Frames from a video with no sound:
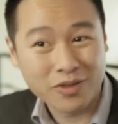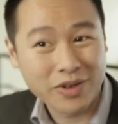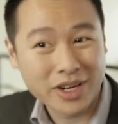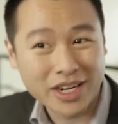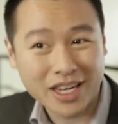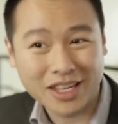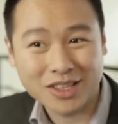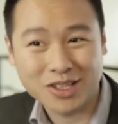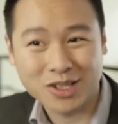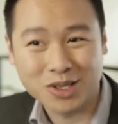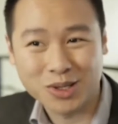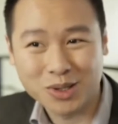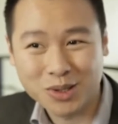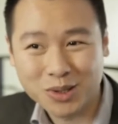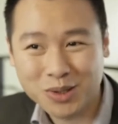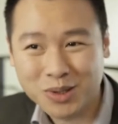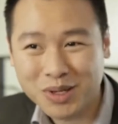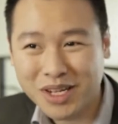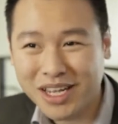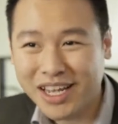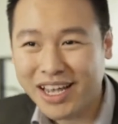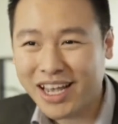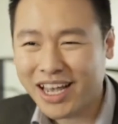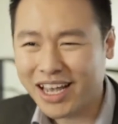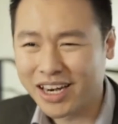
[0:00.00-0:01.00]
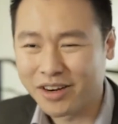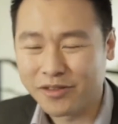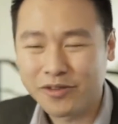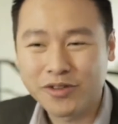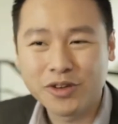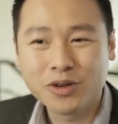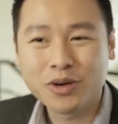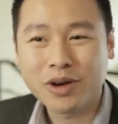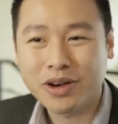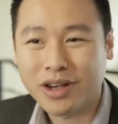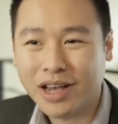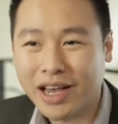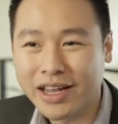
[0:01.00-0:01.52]
everyone had to do, and a
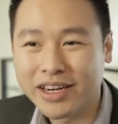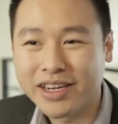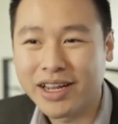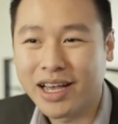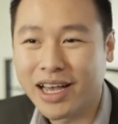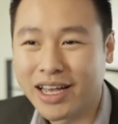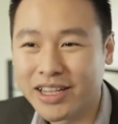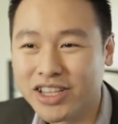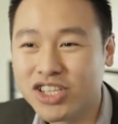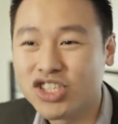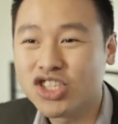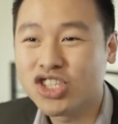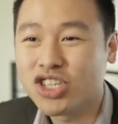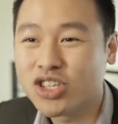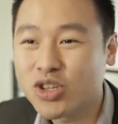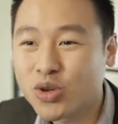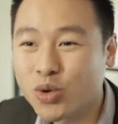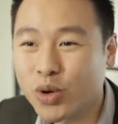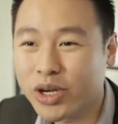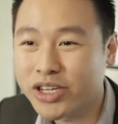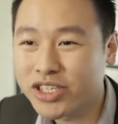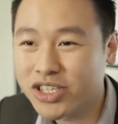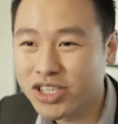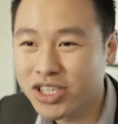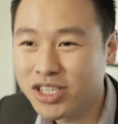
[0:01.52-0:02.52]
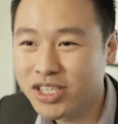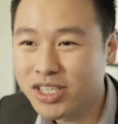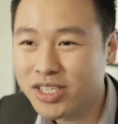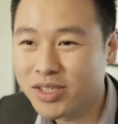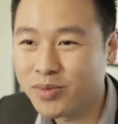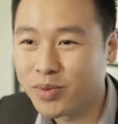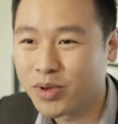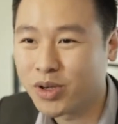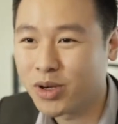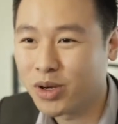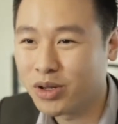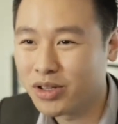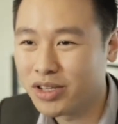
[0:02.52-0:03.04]
few additional questions,
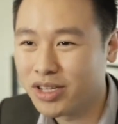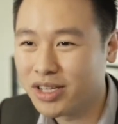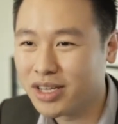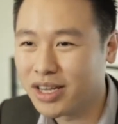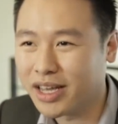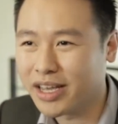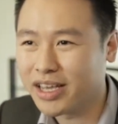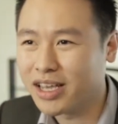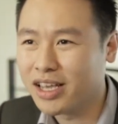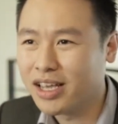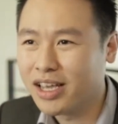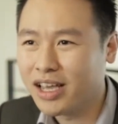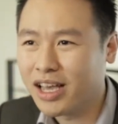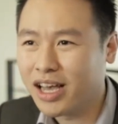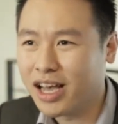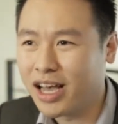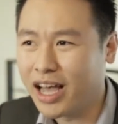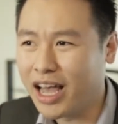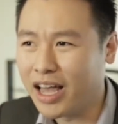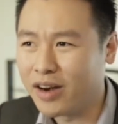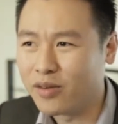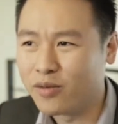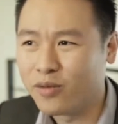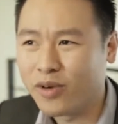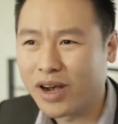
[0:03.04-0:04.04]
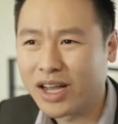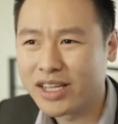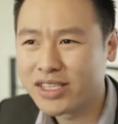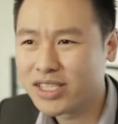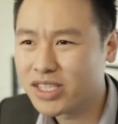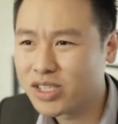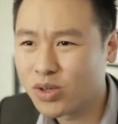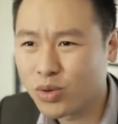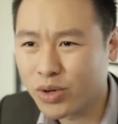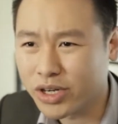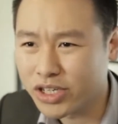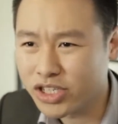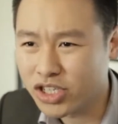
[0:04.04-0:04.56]
we called it like
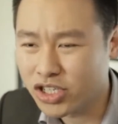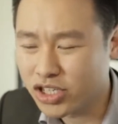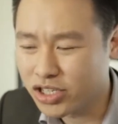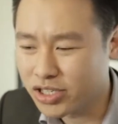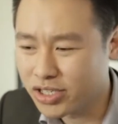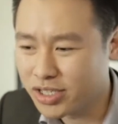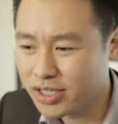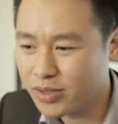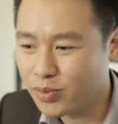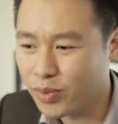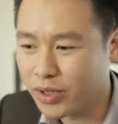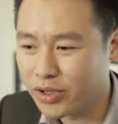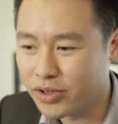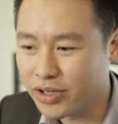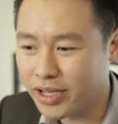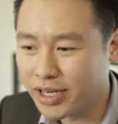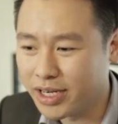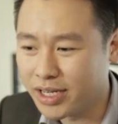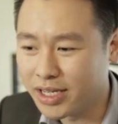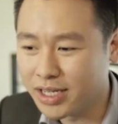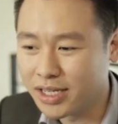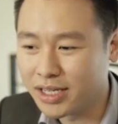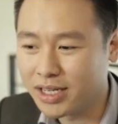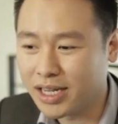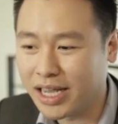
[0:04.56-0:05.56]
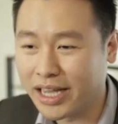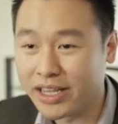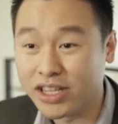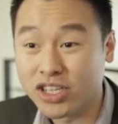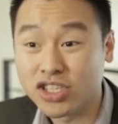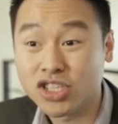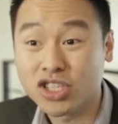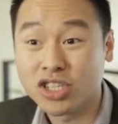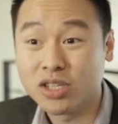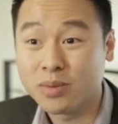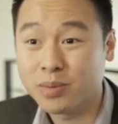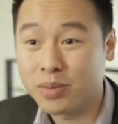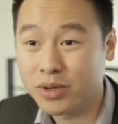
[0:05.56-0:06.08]
advanced questions, where you can earn
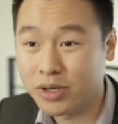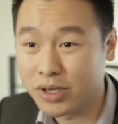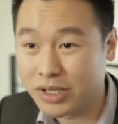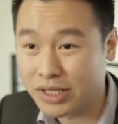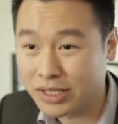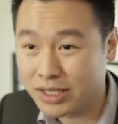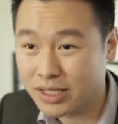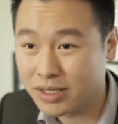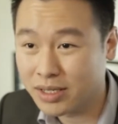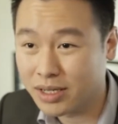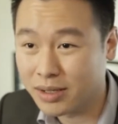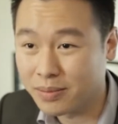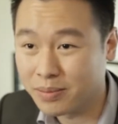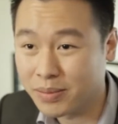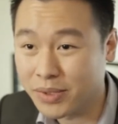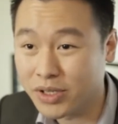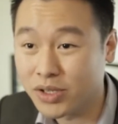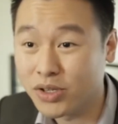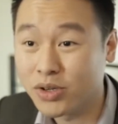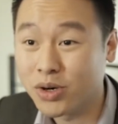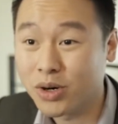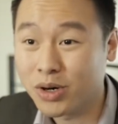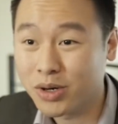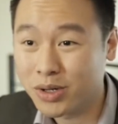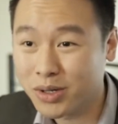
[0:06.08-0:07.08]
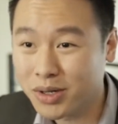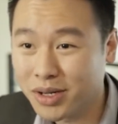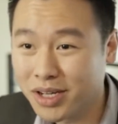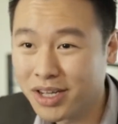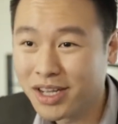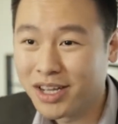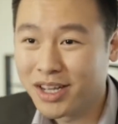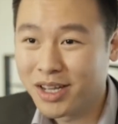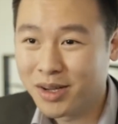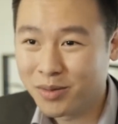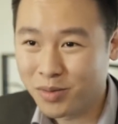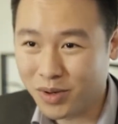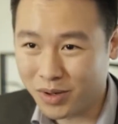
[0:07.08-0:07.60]
additional points beyond
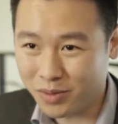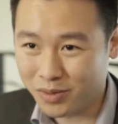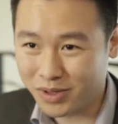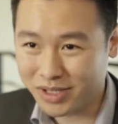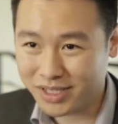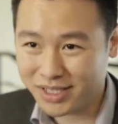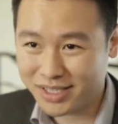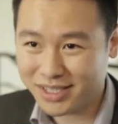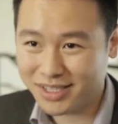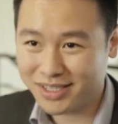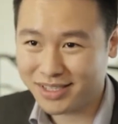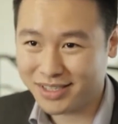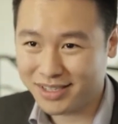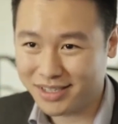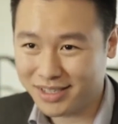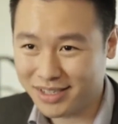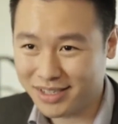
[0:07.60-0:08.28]
what was